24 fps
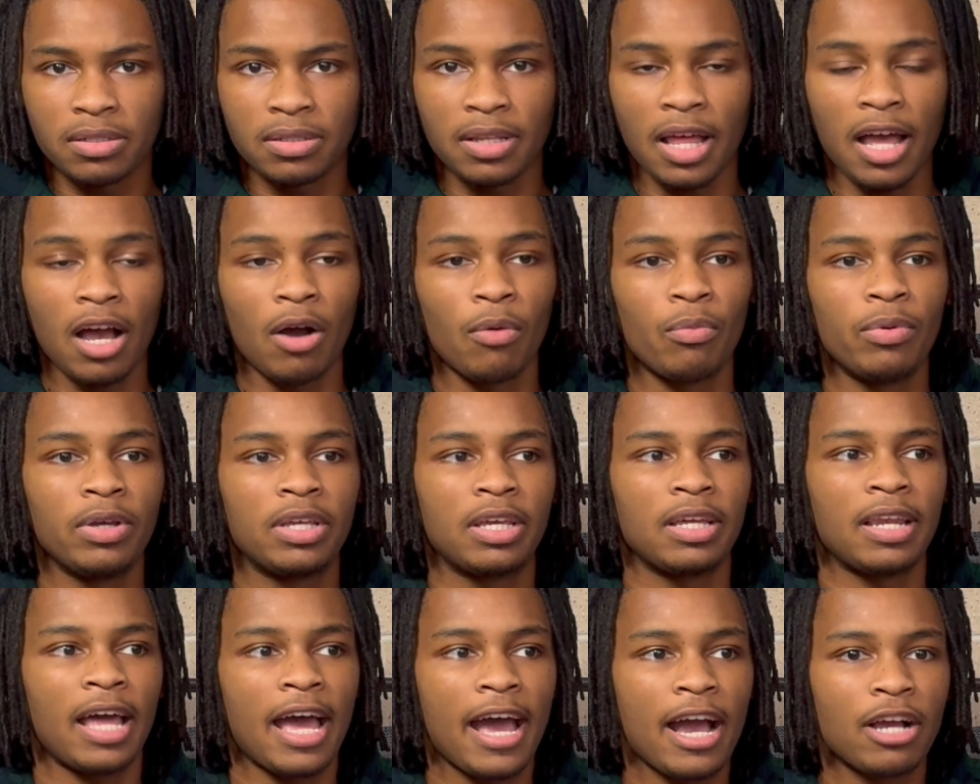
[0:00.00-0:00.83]
Now we
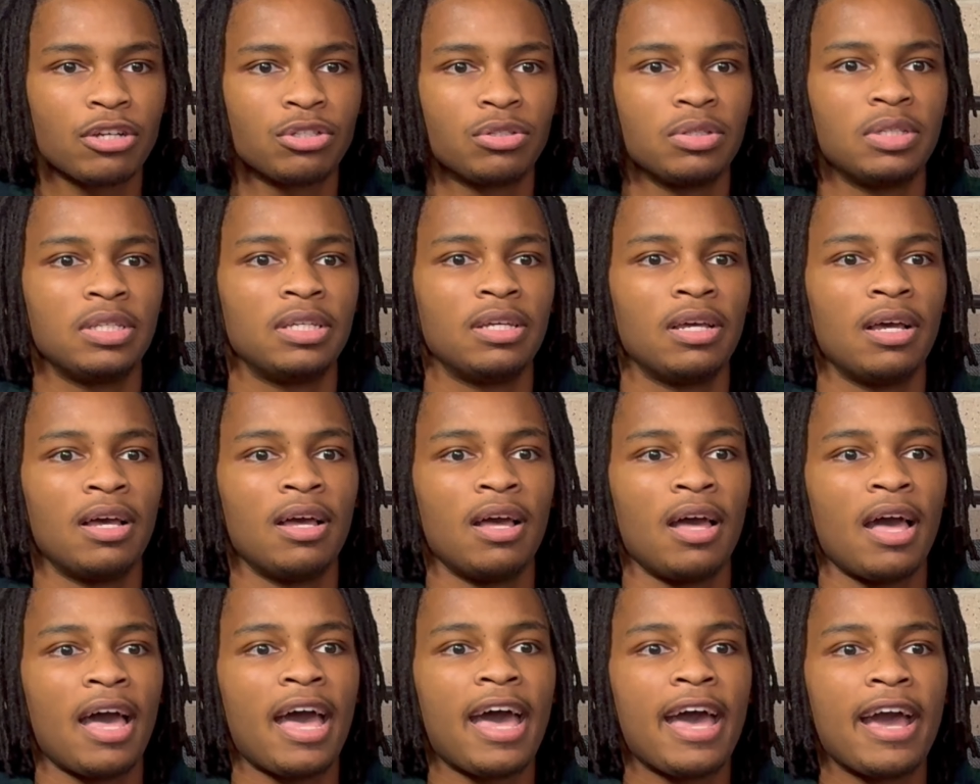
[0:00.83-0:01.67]
can actually
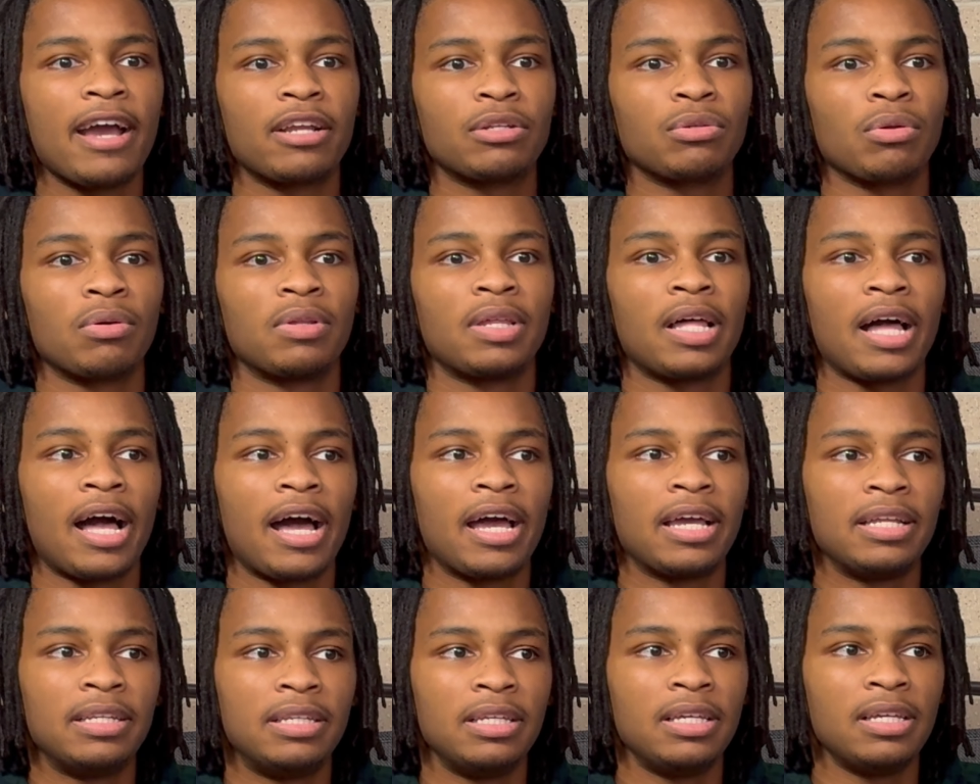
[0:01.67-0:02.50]
act on the
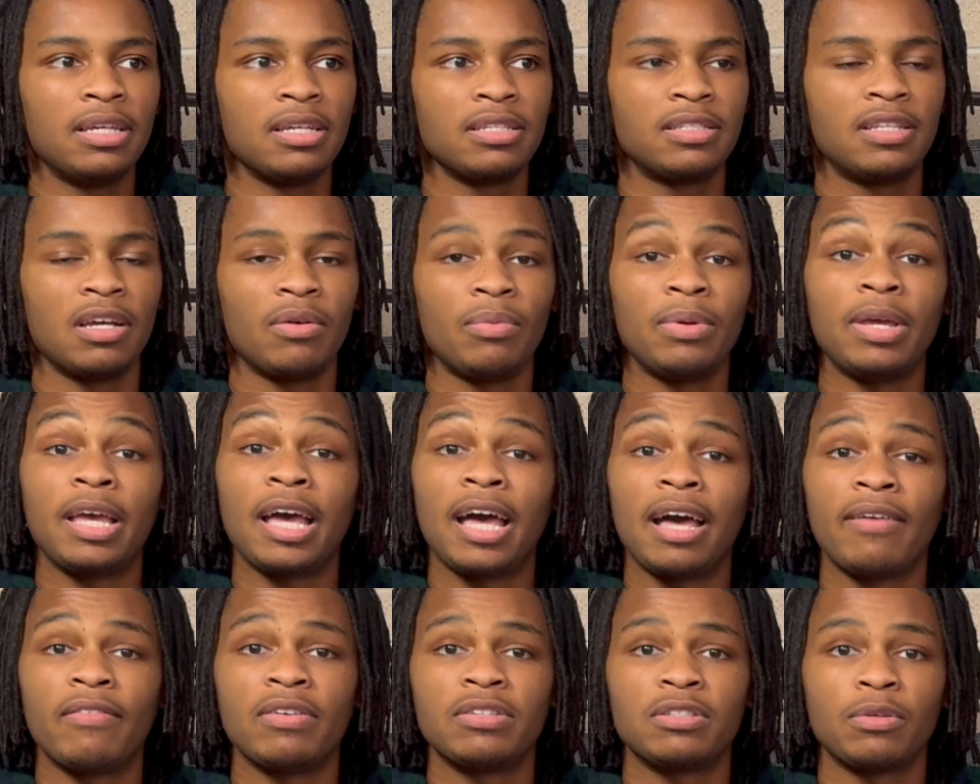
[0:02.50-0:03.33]
ideas that we
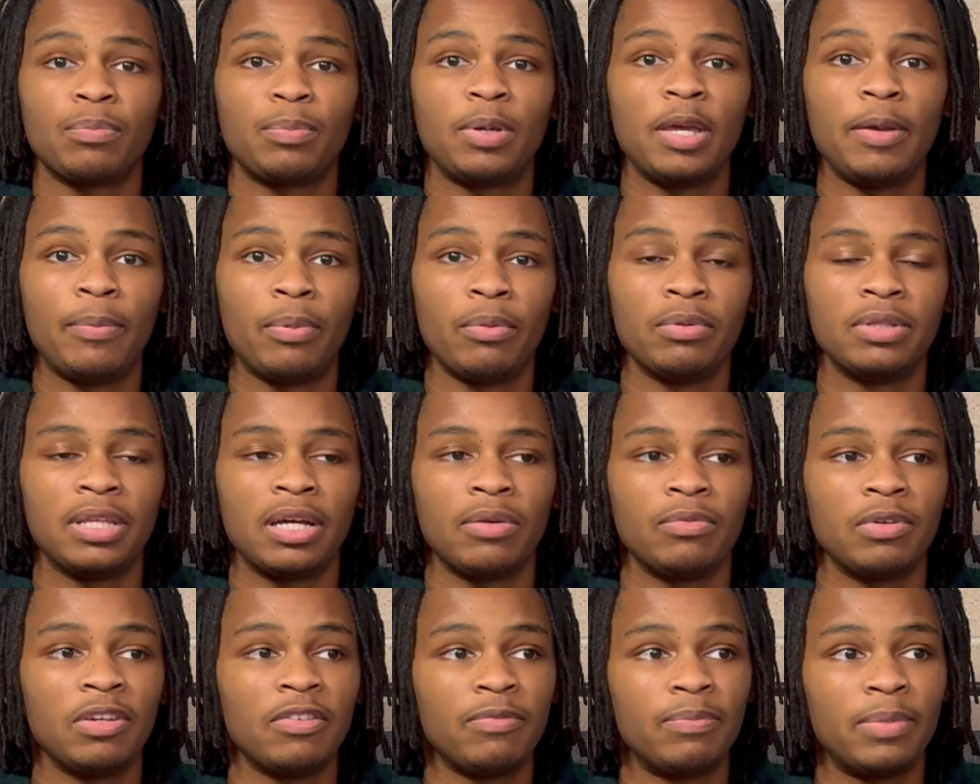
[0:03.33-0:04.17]
have as a people that
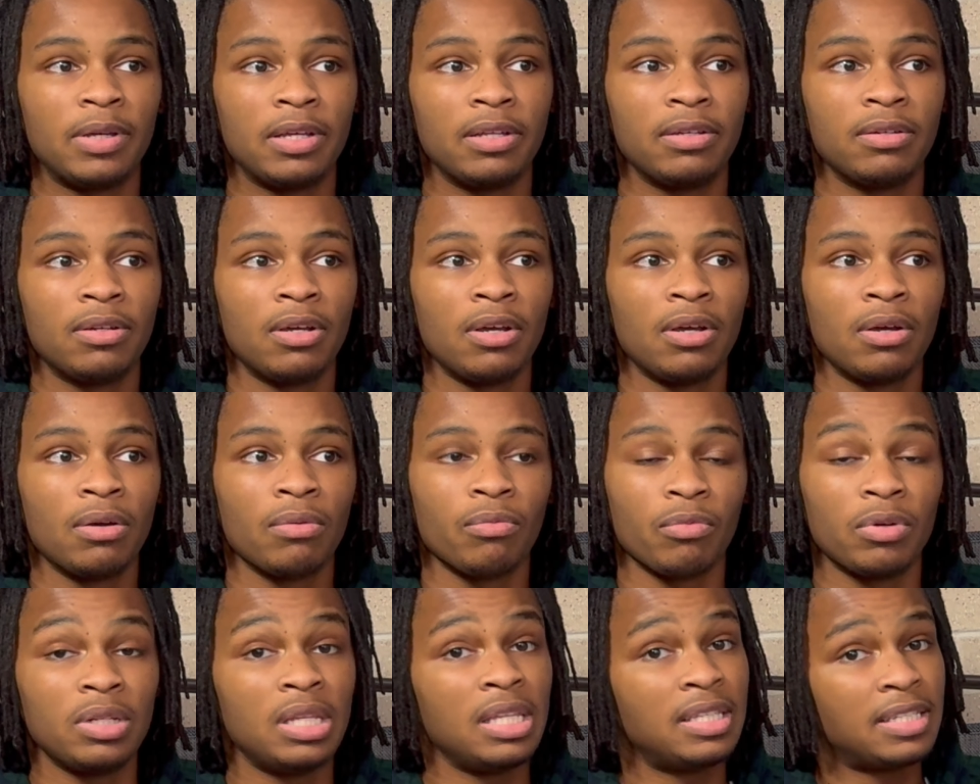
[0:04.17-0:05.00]
we've been
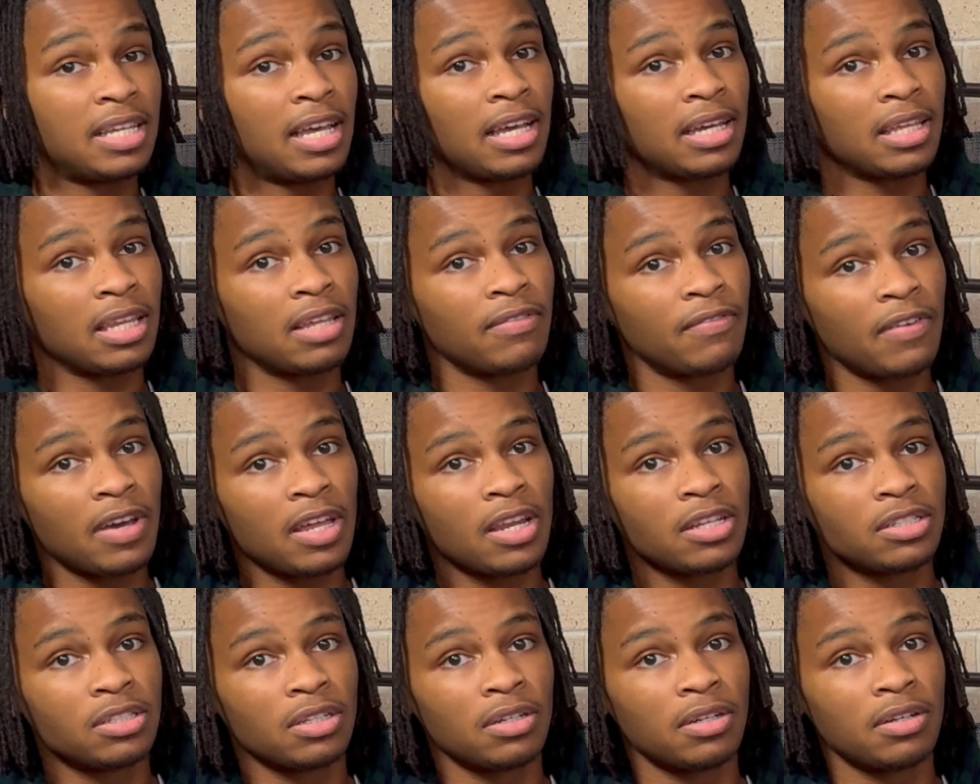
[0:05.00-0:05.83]
really taking
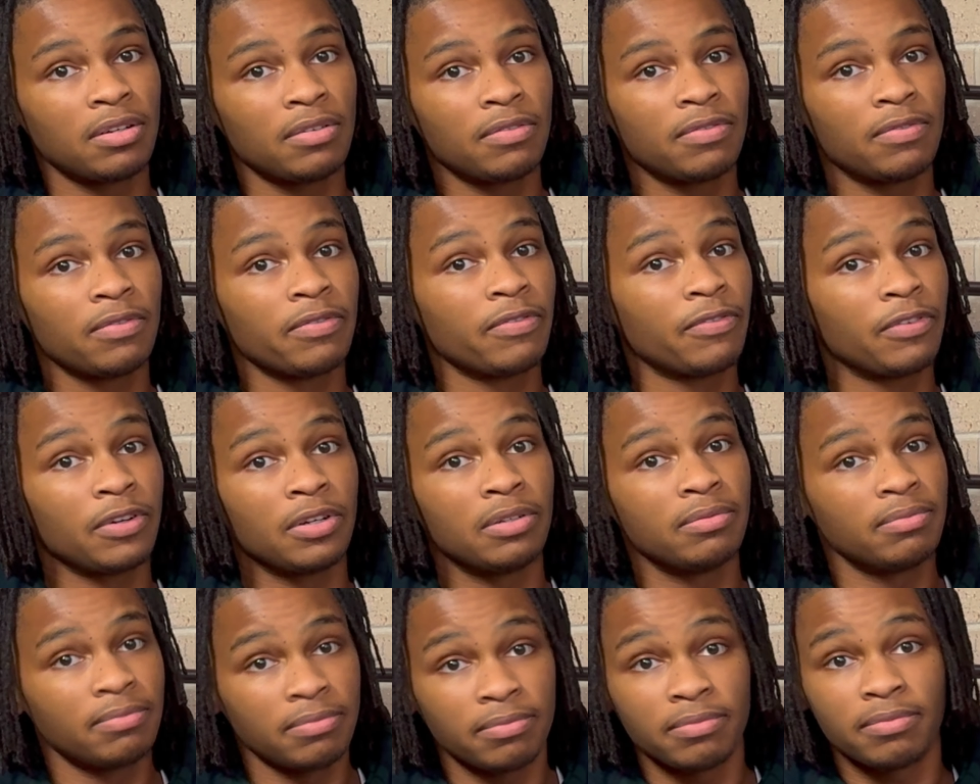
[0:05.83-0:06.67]
advantage of for
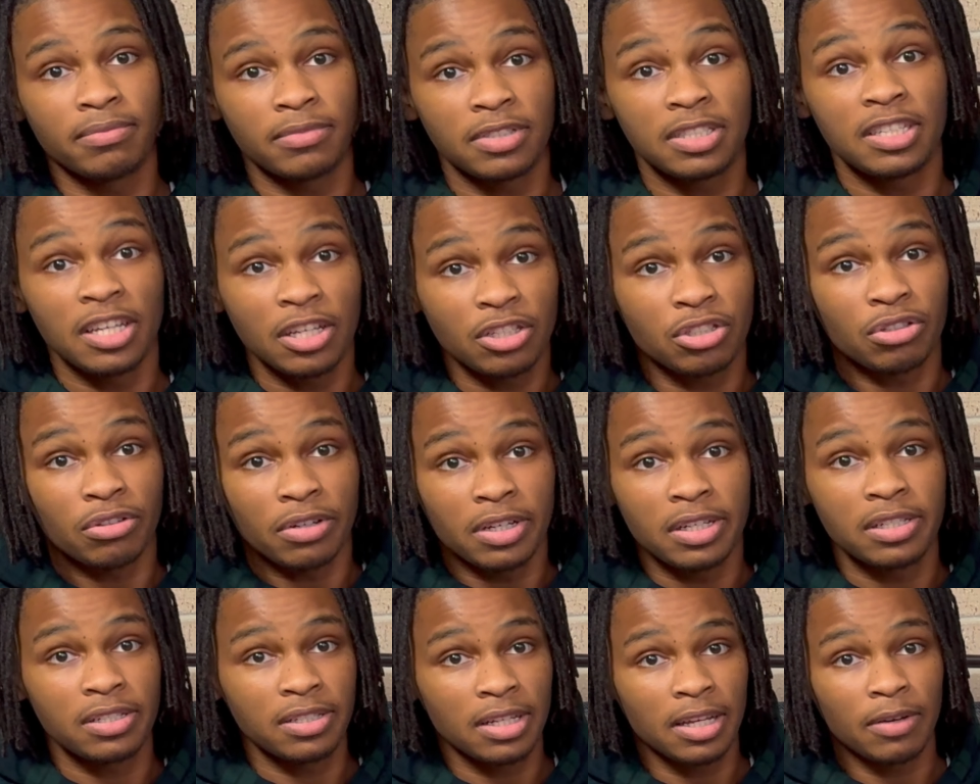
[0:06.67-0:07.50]

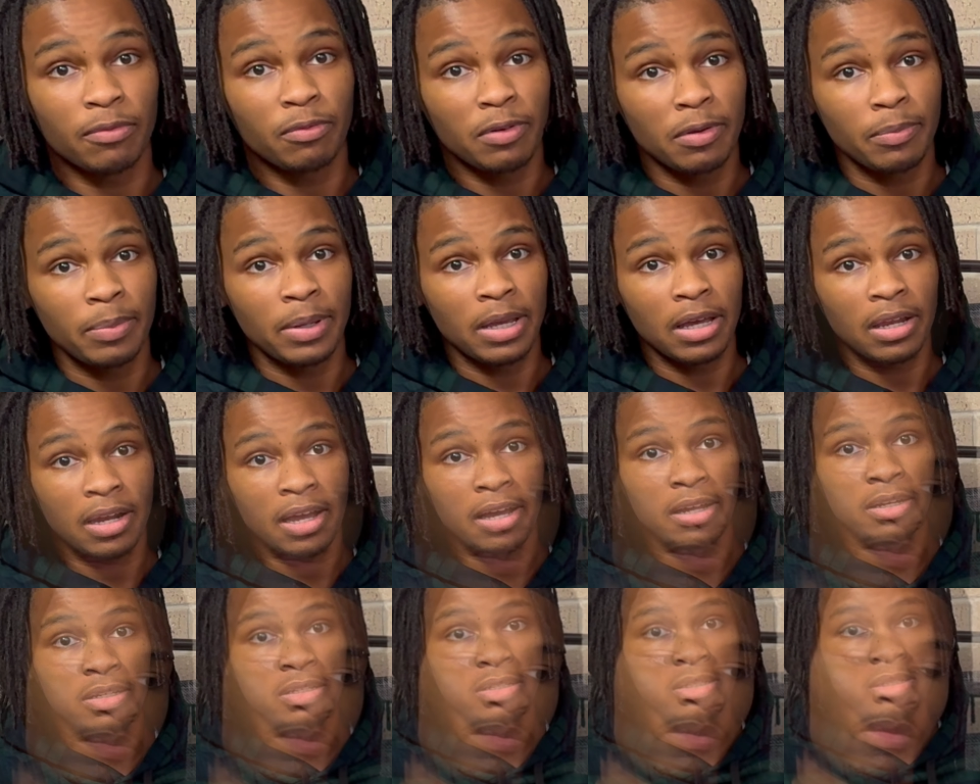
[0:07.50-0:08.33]
centuries, if we're being
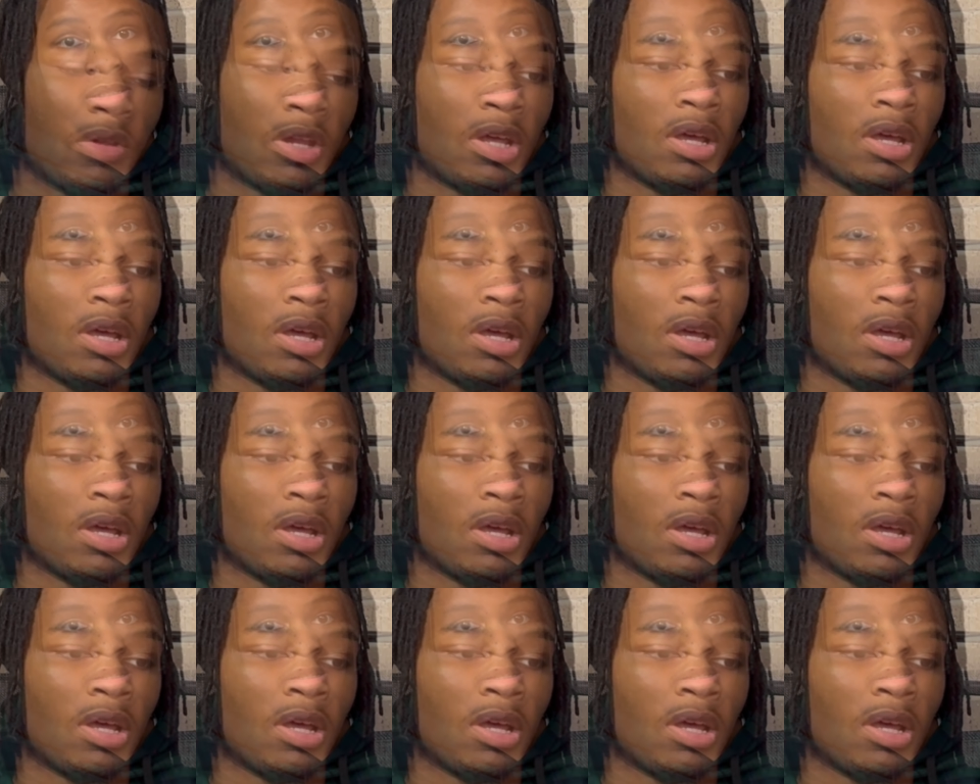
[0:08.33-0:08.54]
honest.